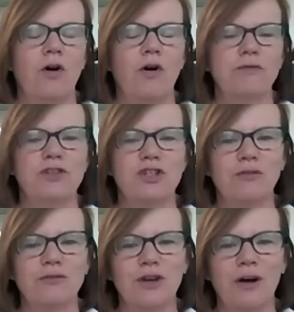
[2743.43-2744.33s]

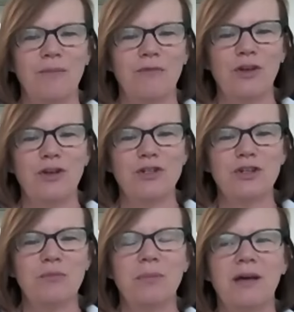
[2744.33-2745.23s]
off-the-shelf type version,